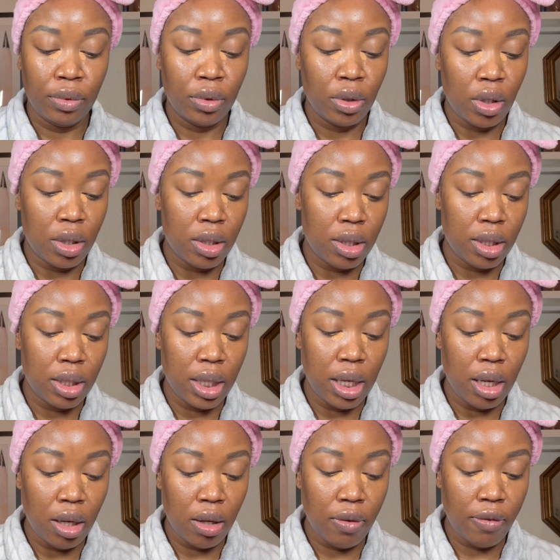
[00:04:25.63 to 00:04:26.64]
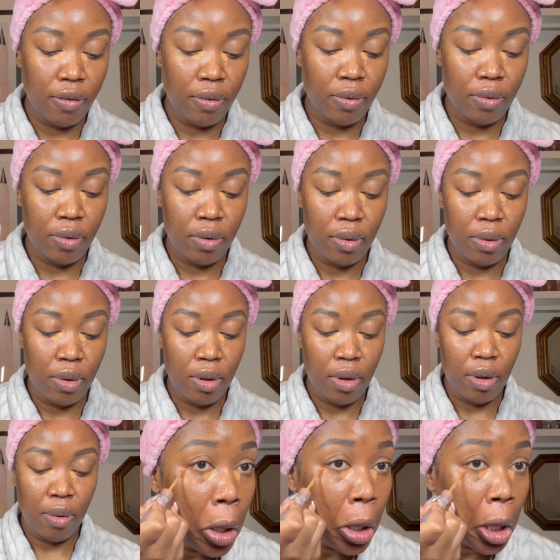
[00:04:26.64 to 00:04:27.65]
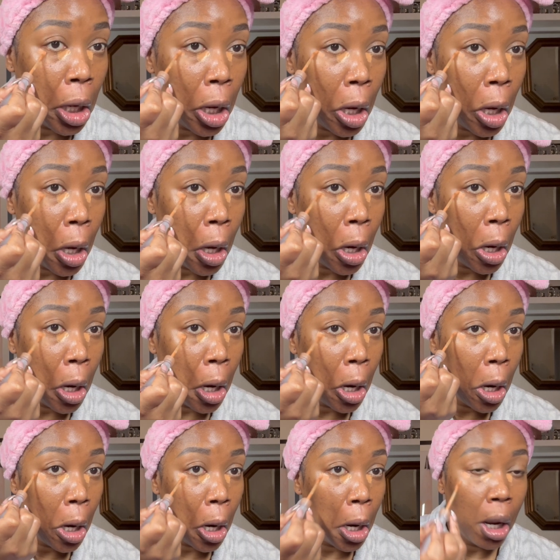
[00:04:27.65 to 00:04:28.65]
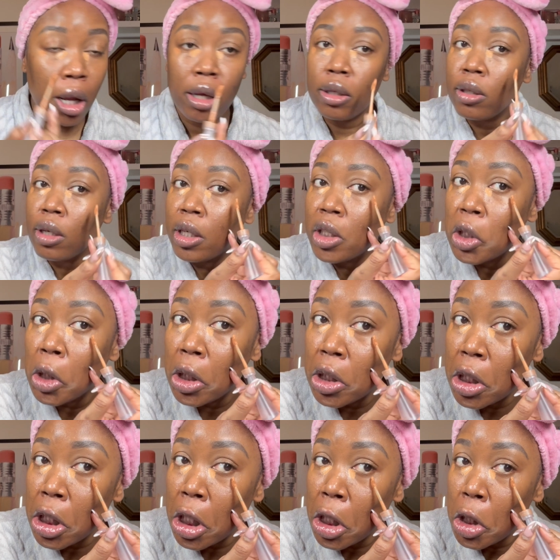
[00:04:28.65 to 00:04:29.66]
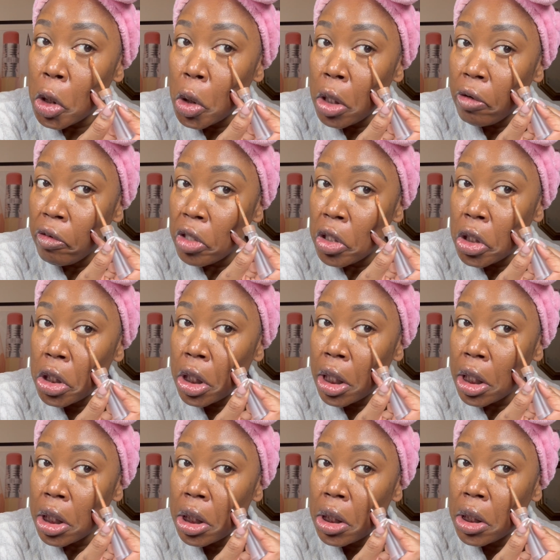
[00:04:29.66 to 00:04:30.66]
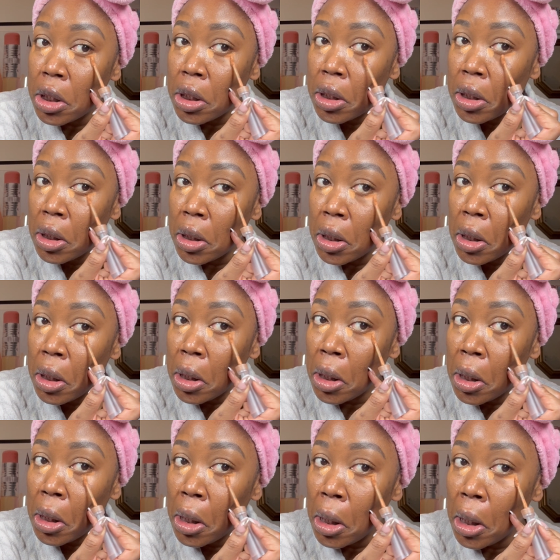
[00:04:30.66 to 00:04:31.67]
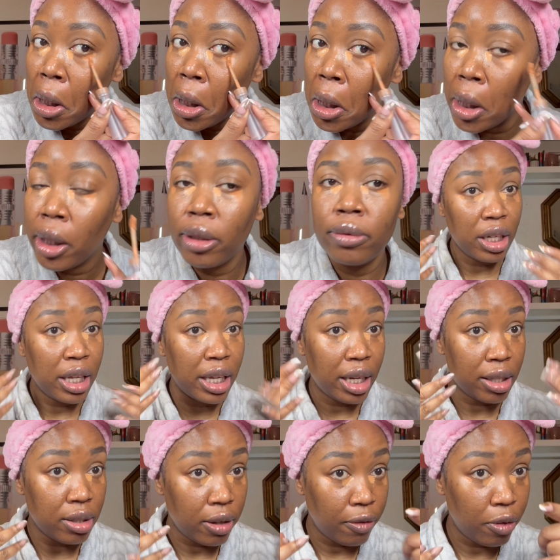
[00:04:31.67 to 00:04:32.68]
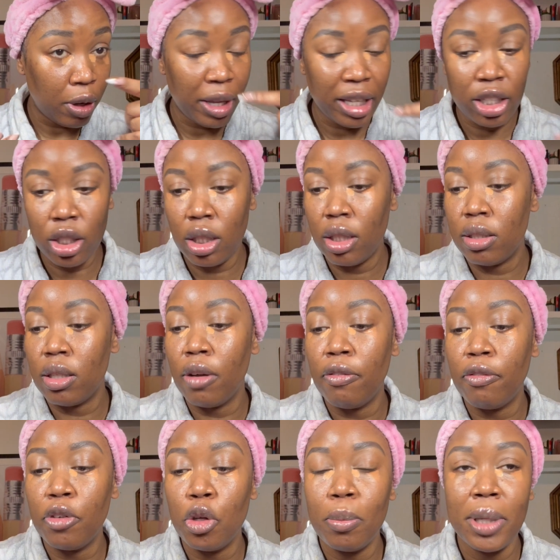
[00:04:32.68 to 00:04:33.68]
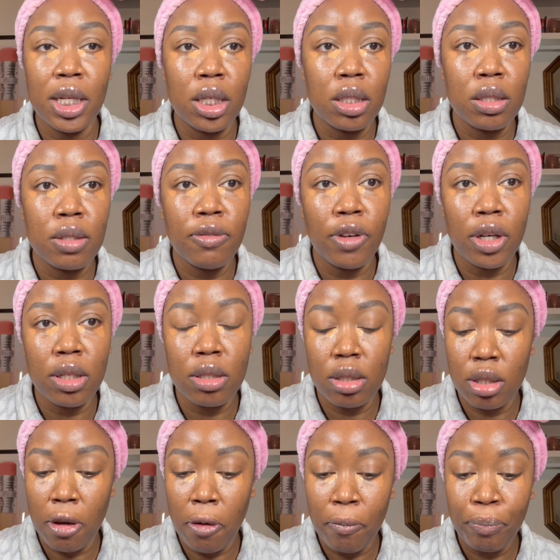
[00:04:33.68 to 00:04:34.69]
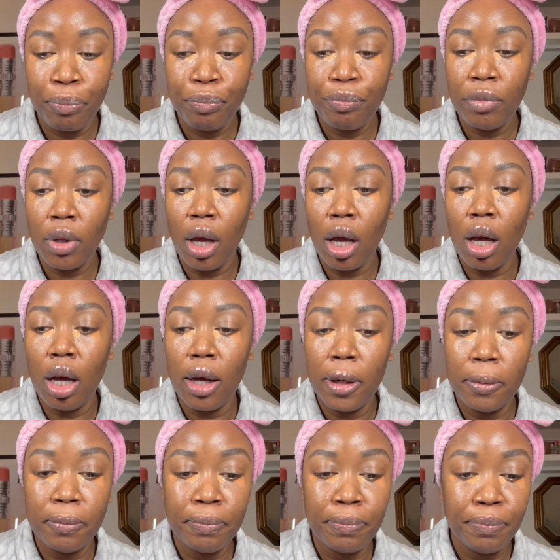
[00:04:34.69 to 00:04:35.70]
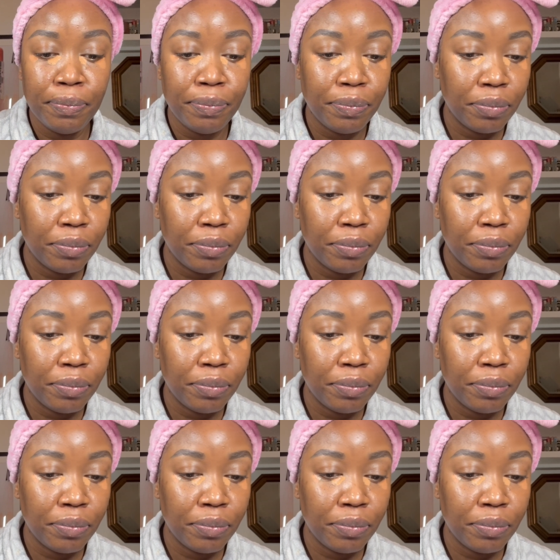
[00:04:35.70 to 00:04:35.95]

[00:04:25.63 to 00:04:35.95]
concealer here, because you can see they're two different shades. Let that set for at least a few minutes first. While